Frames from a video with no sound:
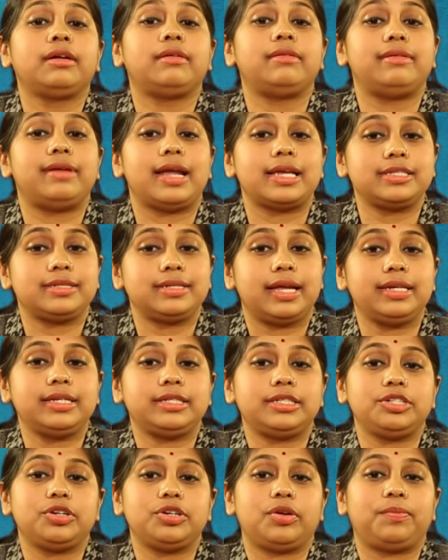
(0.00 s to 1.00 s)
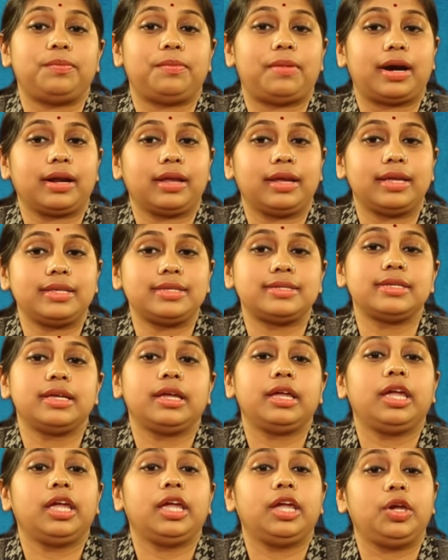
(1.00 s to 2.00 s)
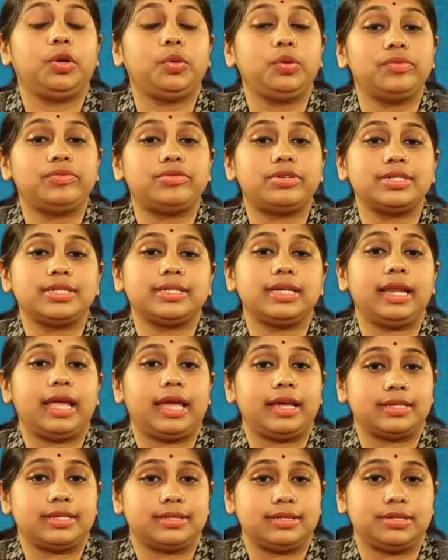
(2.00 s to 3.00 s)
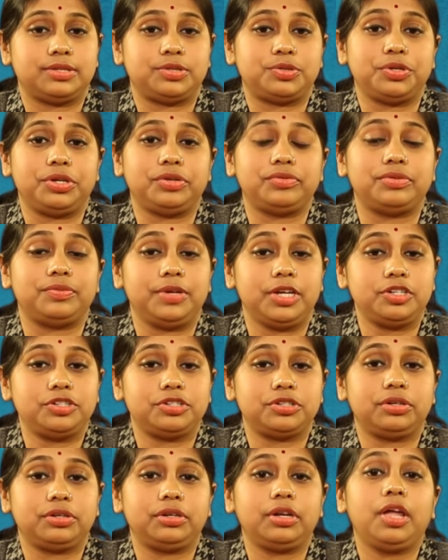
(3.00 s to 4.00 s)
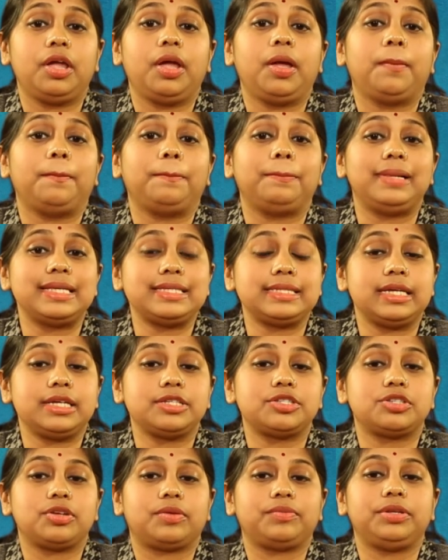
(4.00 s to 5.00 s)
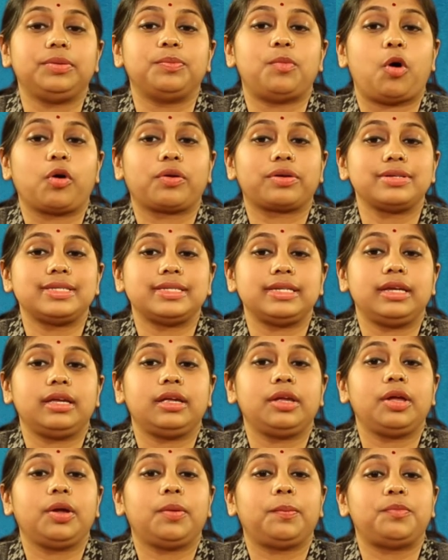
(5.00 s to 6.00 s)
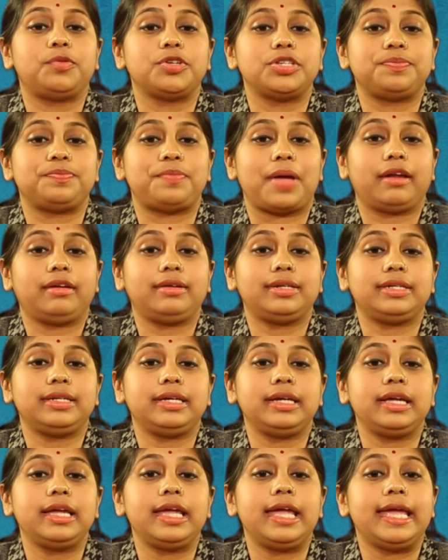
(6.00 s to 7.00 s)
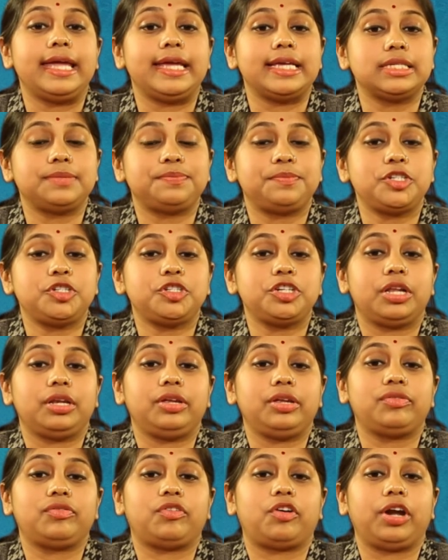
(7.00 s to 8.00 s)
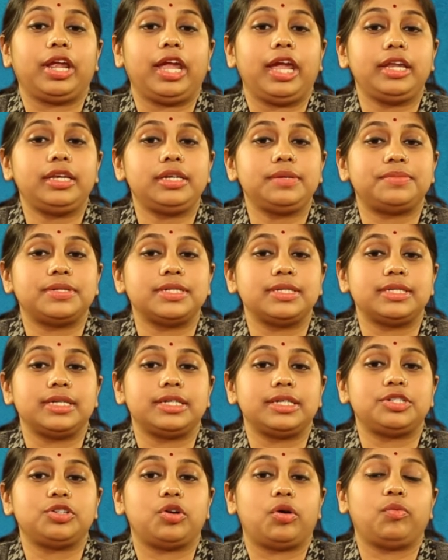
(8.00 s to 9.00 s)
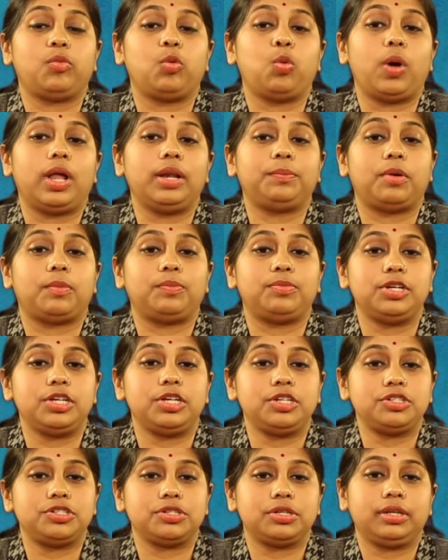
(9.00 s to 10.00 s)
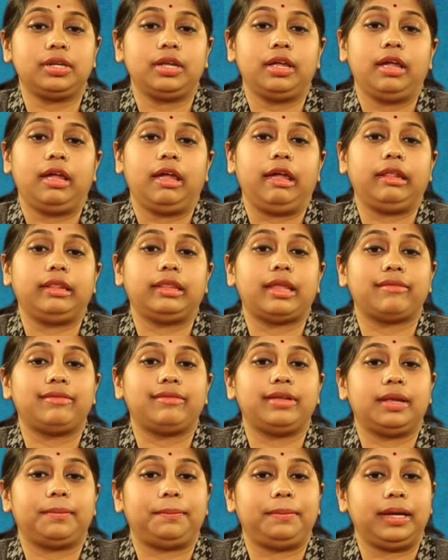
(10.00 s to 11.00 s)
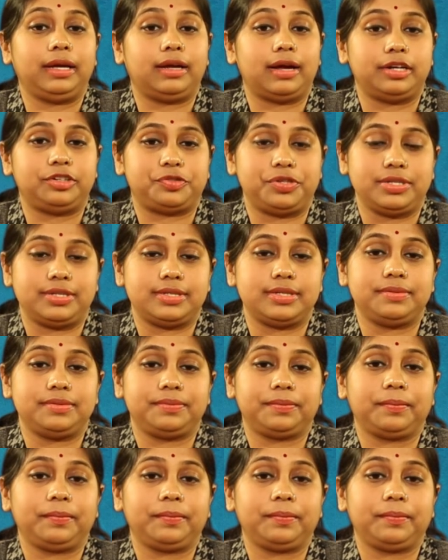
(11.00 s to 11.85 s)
rationality of markets, universal access to information, blessings of democracy, prosperity, especially for 80% of world population in developing countries.